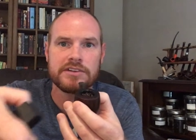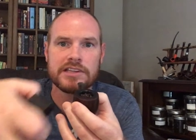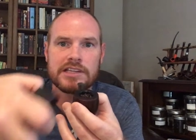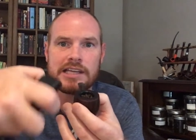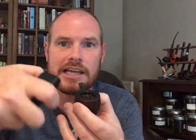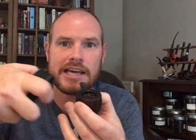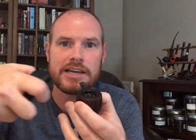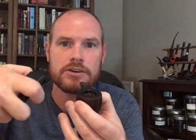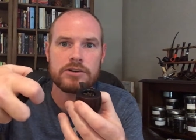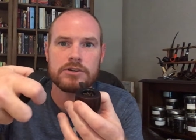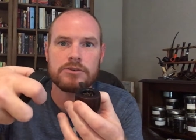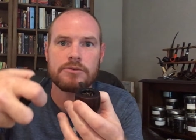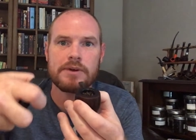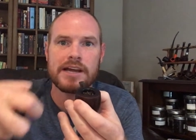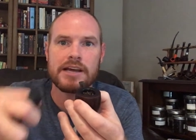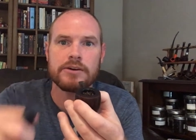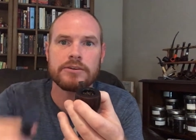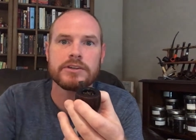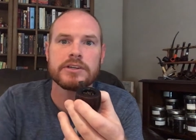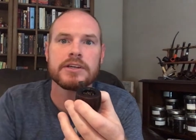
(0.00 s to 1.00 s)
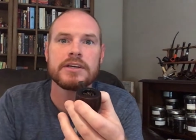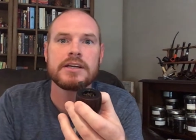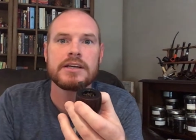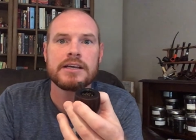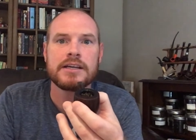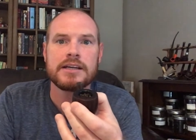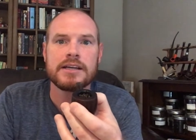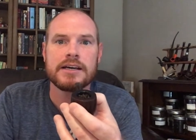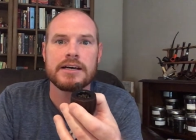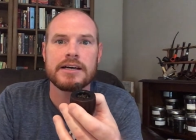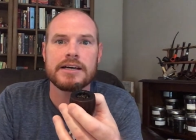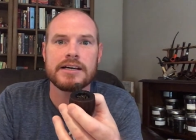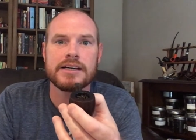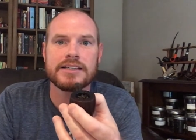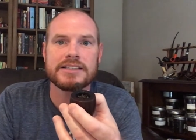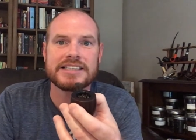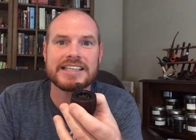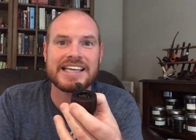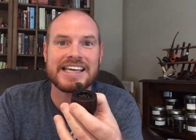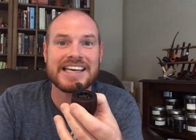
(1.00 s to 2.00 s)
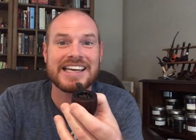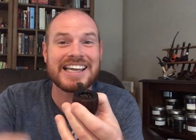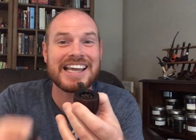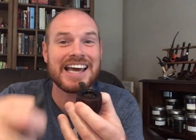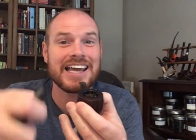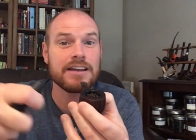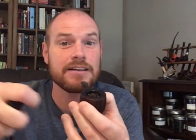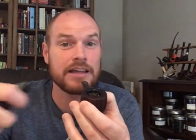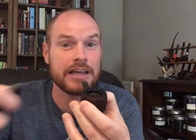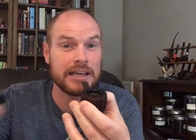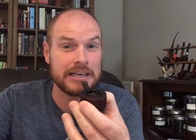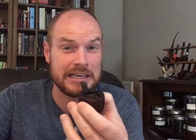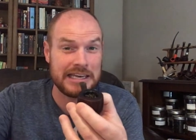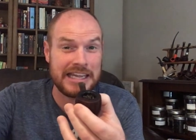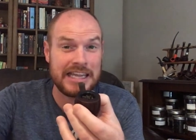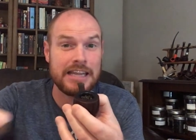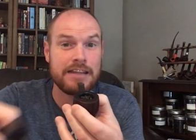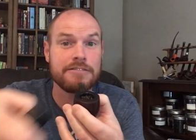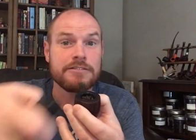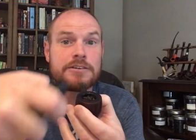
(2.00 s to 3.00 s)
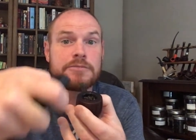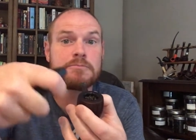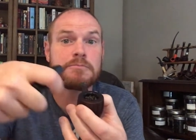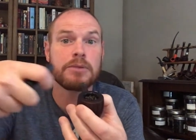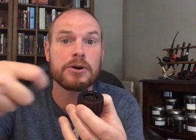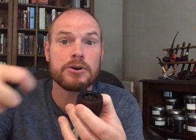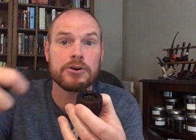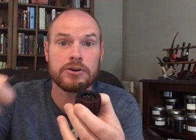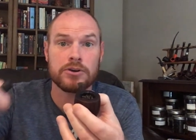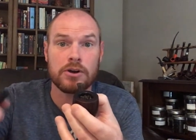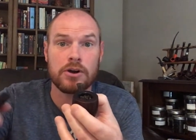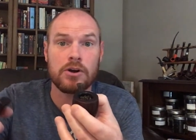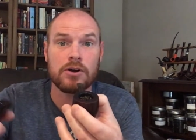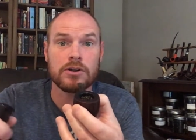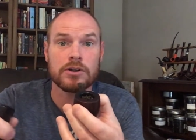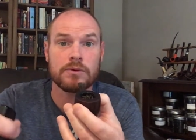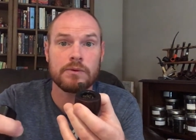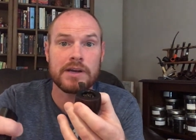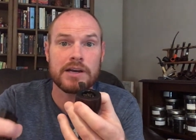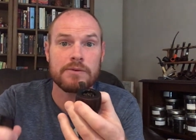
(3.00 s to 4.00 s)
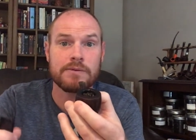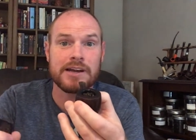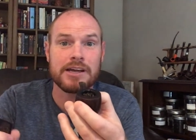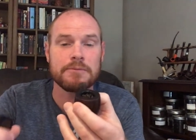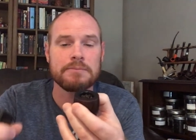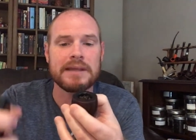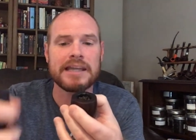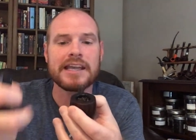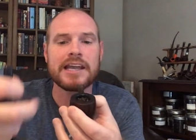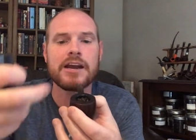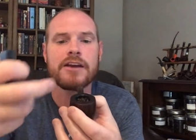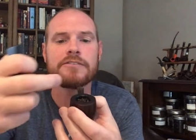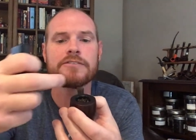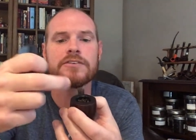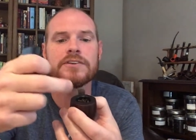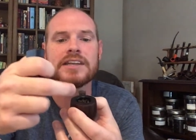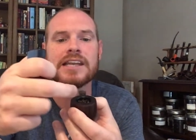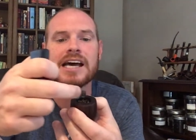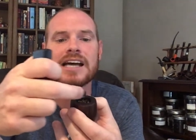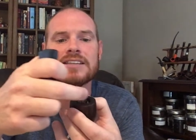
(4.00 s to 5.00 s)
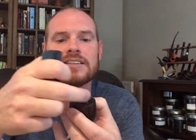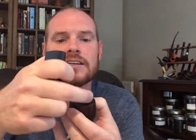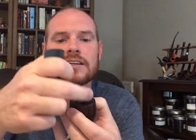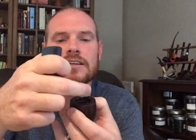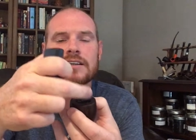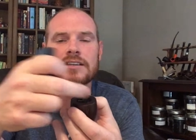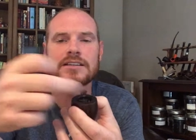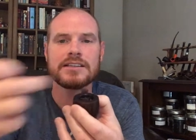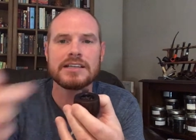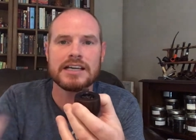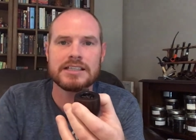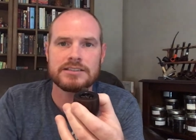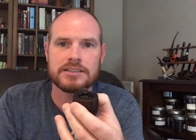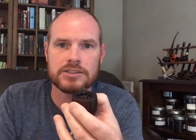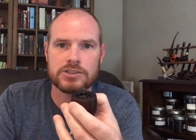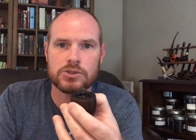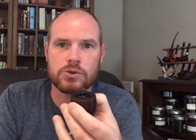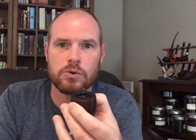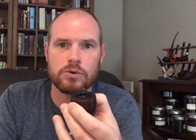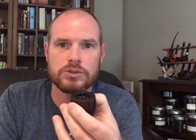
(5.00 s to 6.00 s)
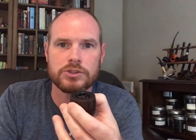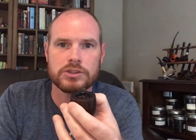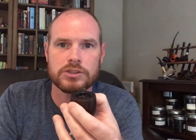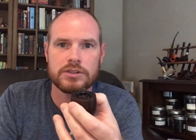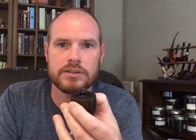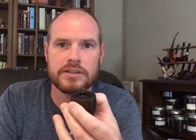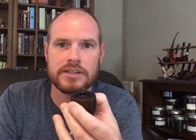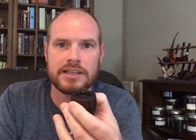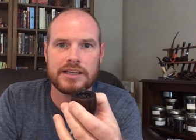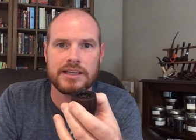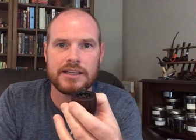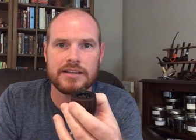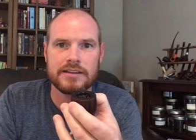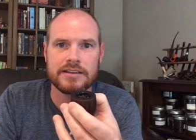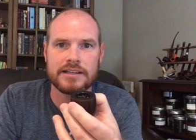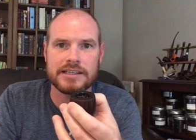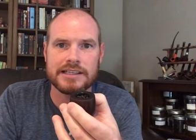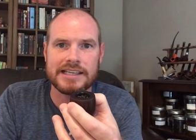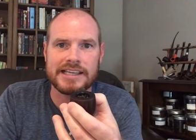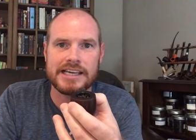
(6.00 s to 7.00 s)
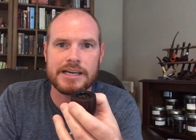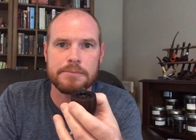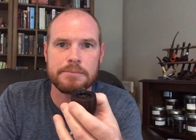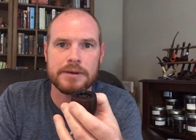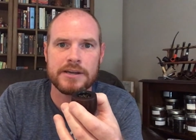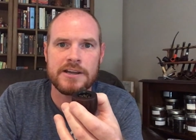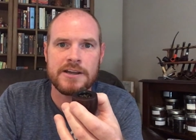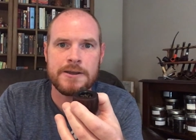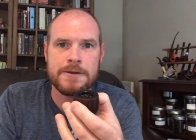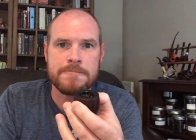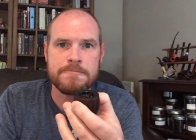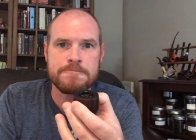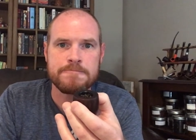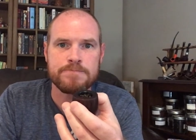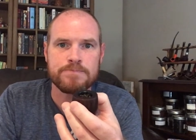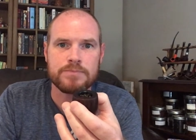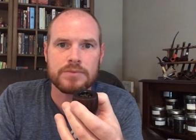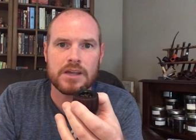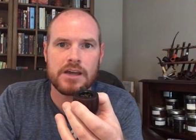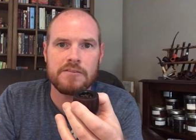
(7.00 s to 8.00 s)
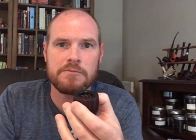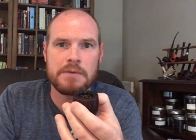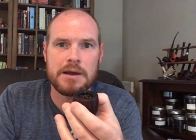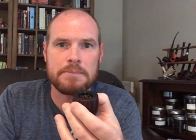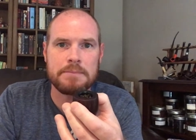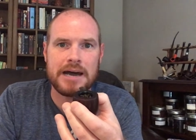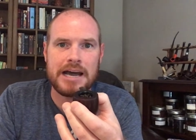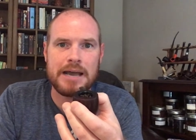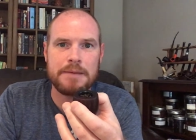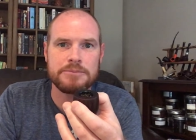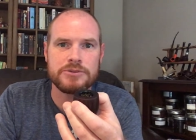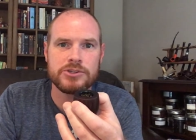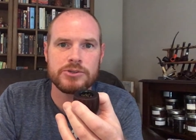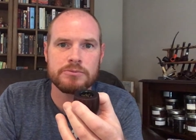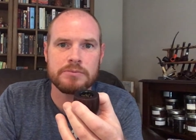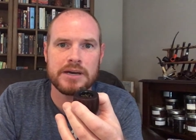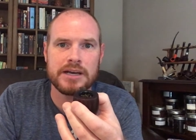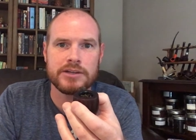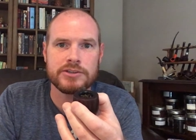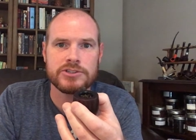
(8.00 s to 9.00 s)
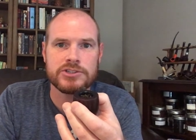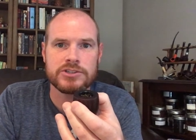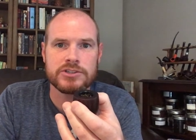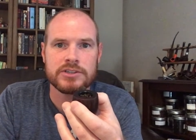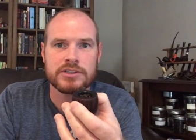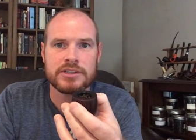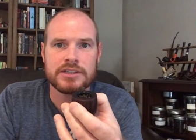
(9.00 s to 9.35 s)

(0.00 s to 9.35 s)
the lighter around to get kind of an even burn all the way around. Being careful not to scorch the lip of my pipe too much.